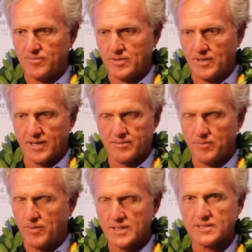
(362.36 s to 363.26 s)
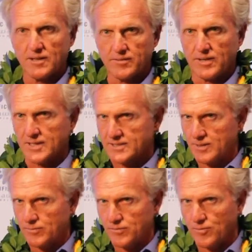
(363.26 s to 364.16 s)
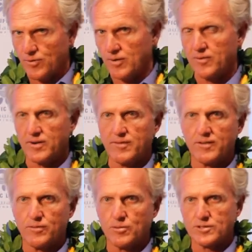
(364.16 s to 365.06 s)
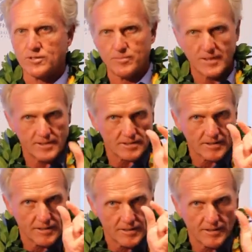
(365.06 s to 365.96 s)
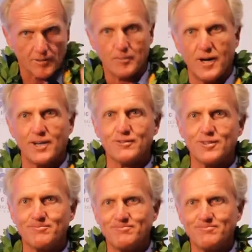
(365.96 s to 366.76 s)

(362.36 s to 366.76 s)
like for myself, like I said before, I'm very, very fortunate to be just a little part of it.